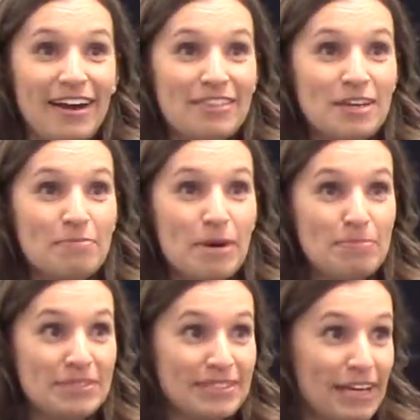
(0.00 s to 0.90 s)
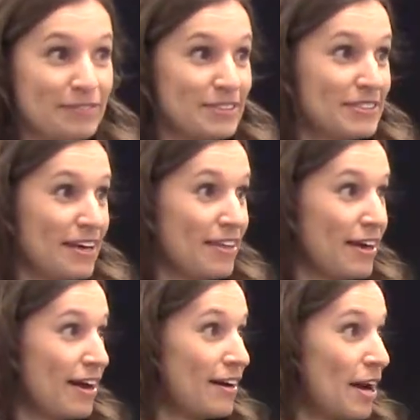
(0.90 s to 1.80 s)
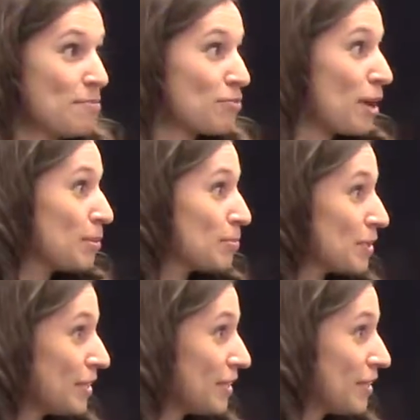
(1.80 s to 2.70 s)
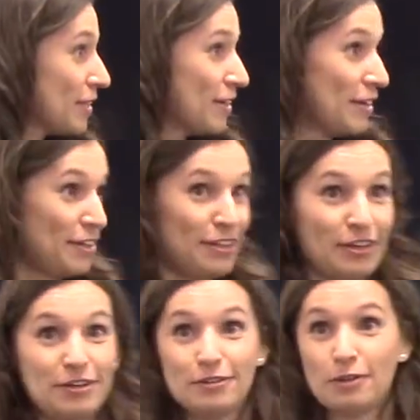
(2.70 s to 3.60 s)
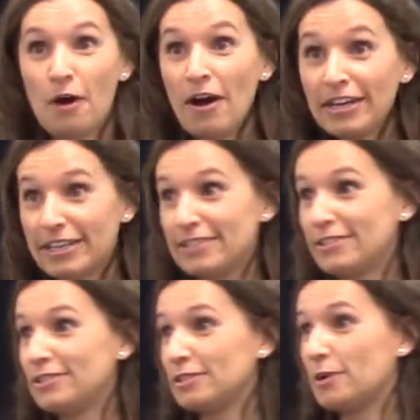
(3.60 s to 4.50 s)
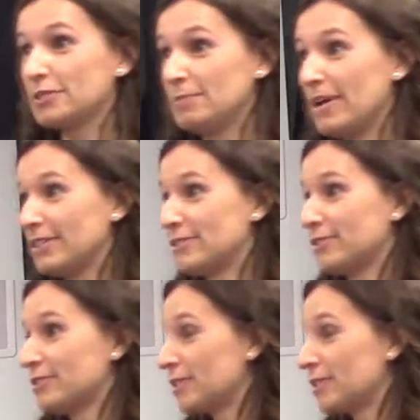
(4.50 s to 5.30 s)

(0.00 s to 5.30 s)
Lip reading: I think it might be safe to say that I'm probably the longest Toastmasters to